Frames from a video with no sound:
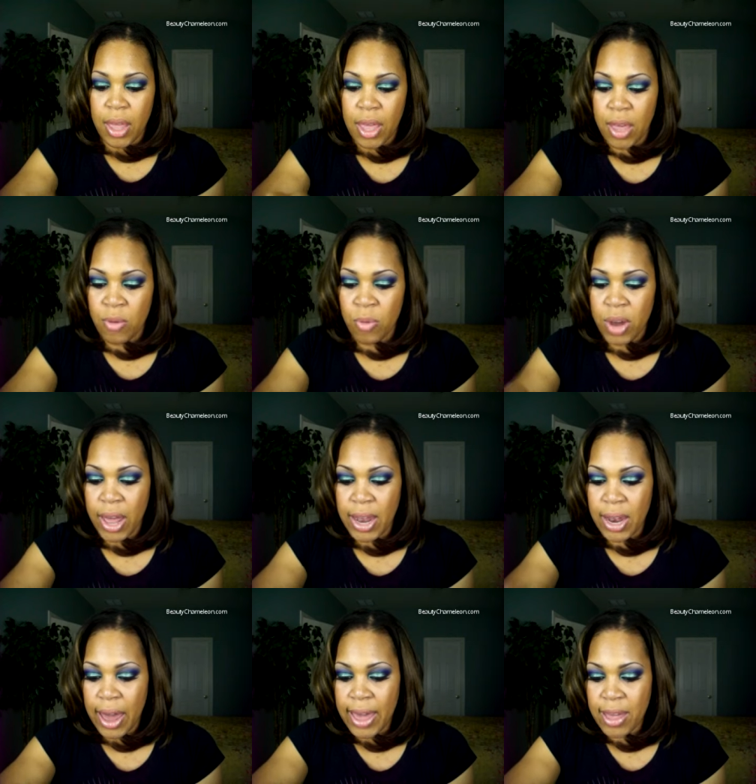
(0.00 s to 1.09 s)
And what I
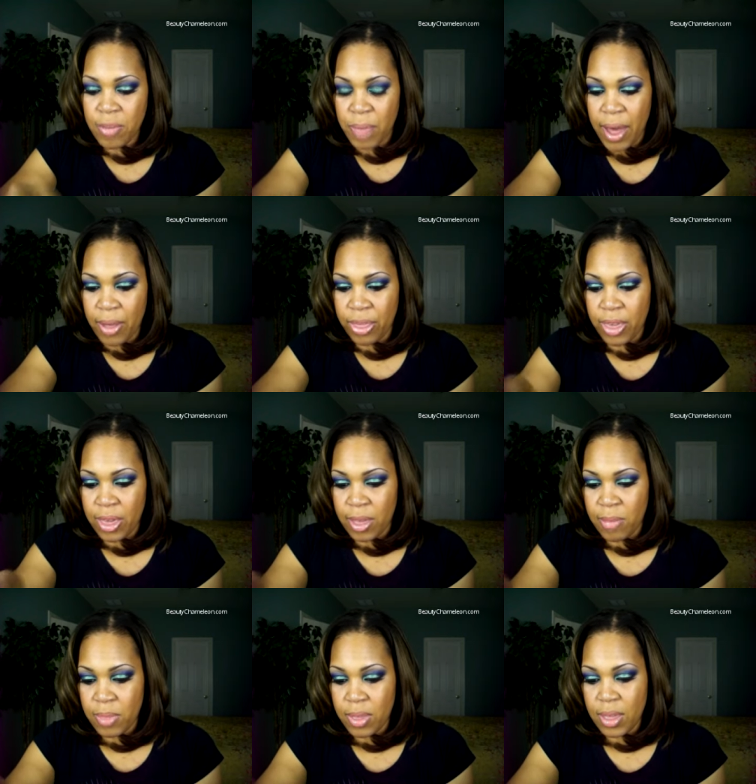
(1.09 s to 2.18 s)
like about
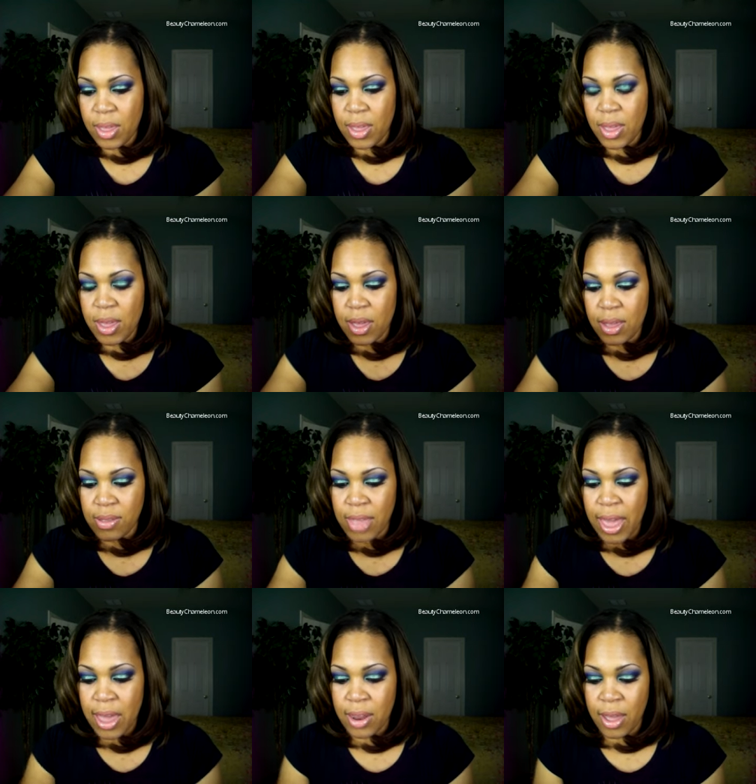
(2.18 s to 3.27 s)
them is
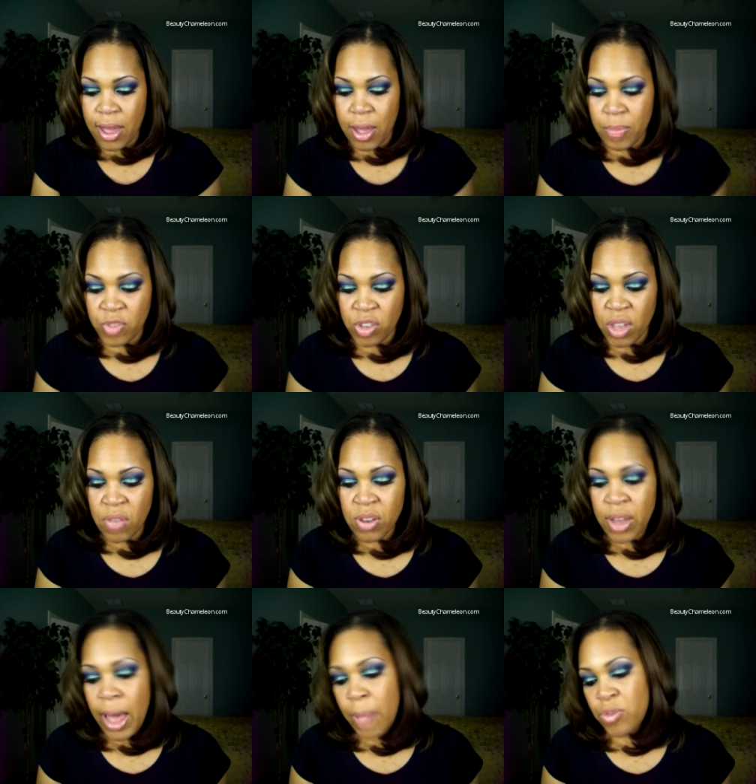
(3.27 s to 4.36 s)
that um, she gives you
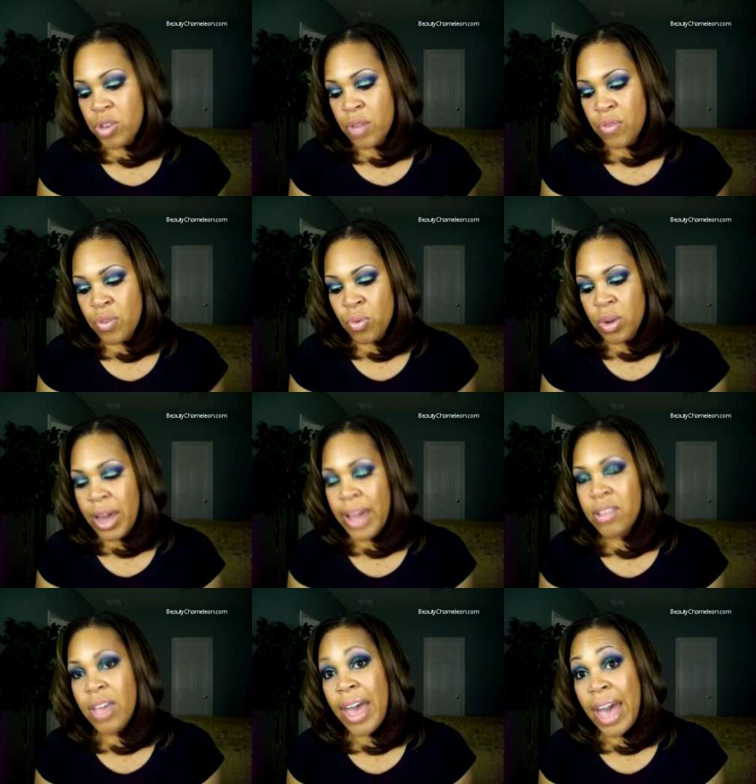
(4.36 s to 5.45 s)
the option if you would
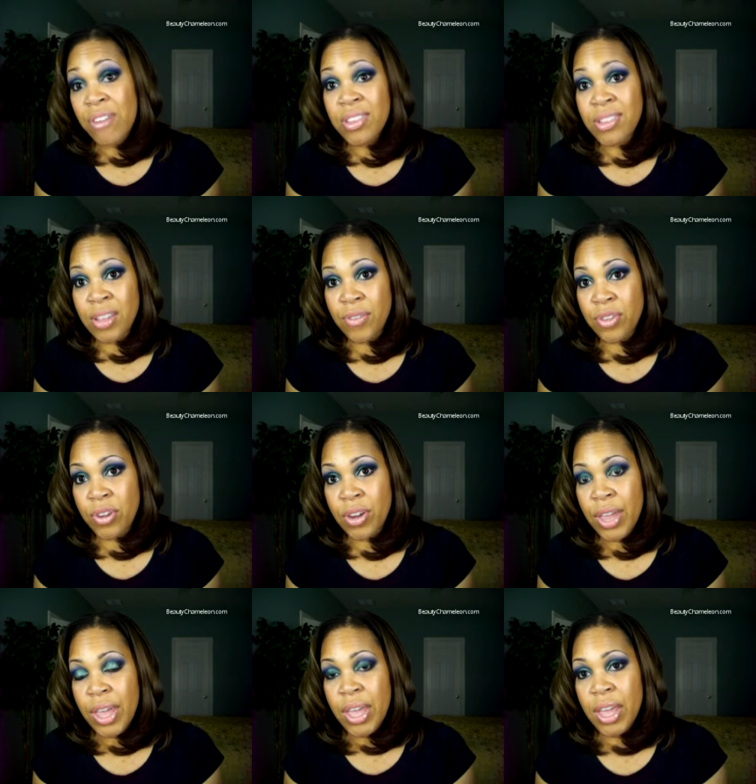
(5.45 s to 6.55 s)
like to have a sifter
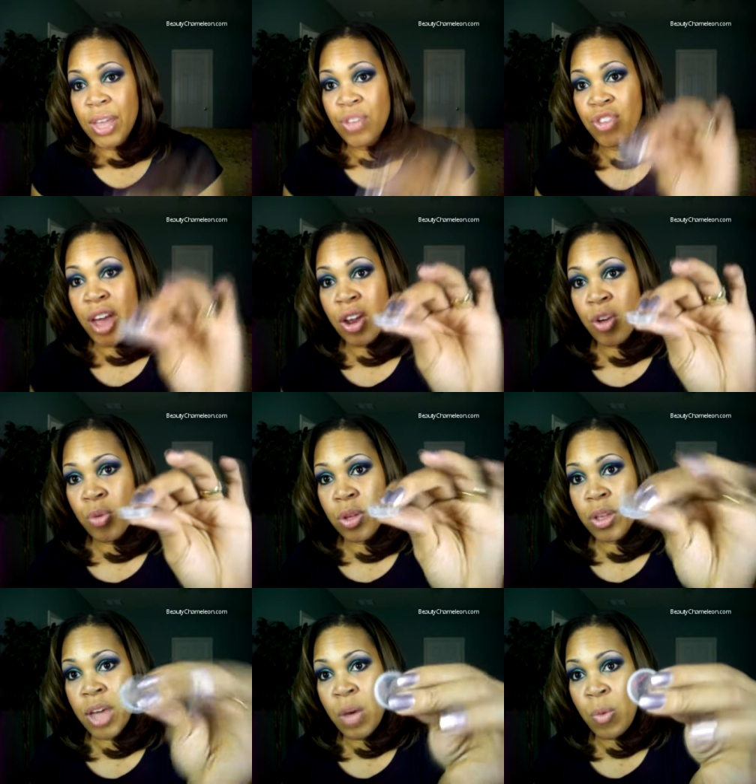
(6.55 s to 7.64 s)
each shadow will
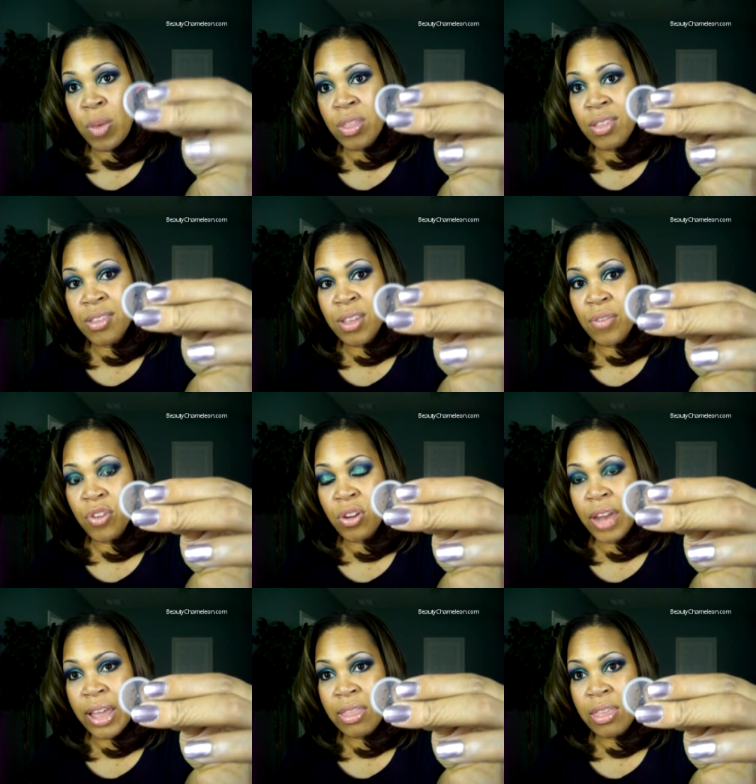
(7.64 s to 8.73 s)
come with a sifter
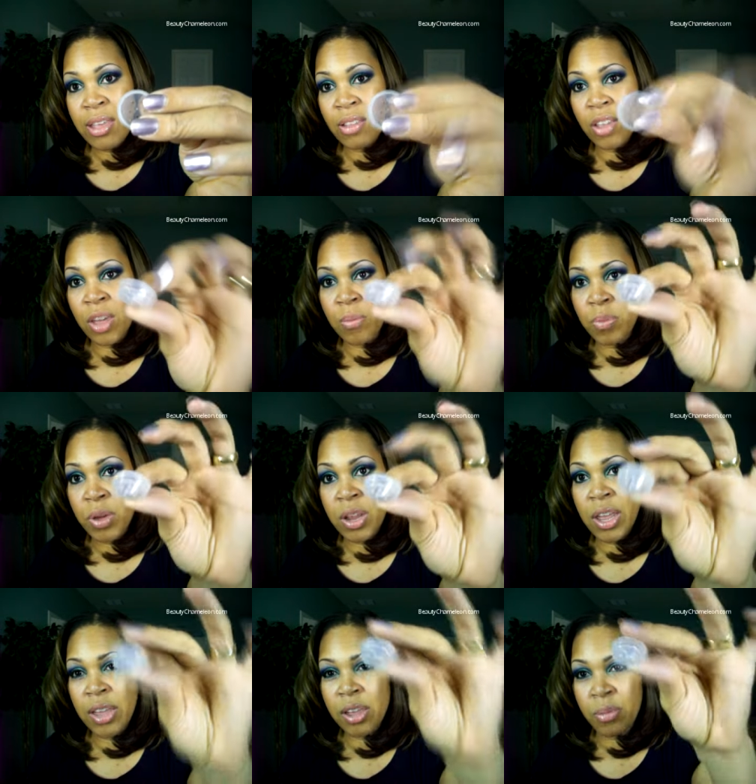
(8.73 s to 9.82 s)
like this and you can put
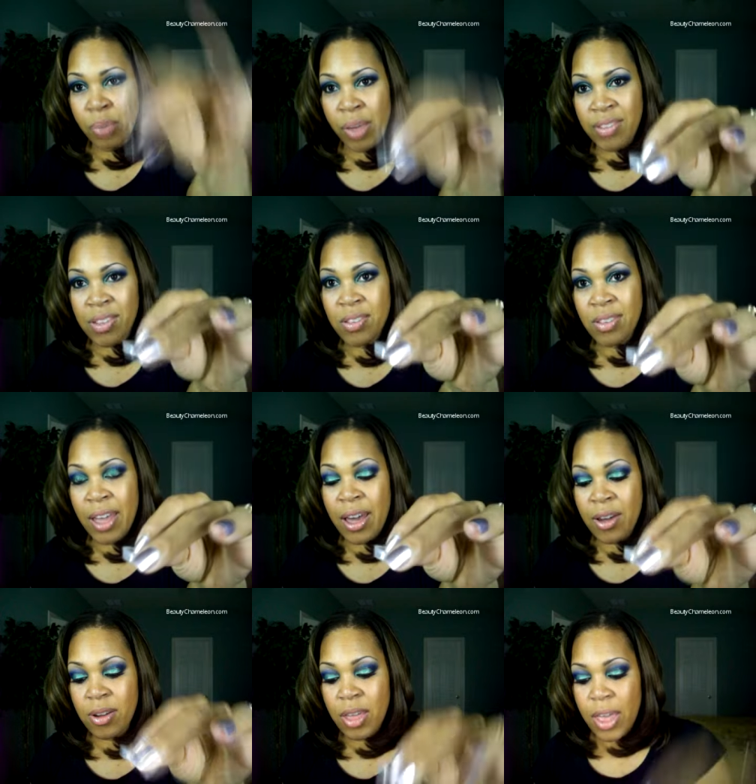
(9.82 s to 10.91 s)
it and compress it down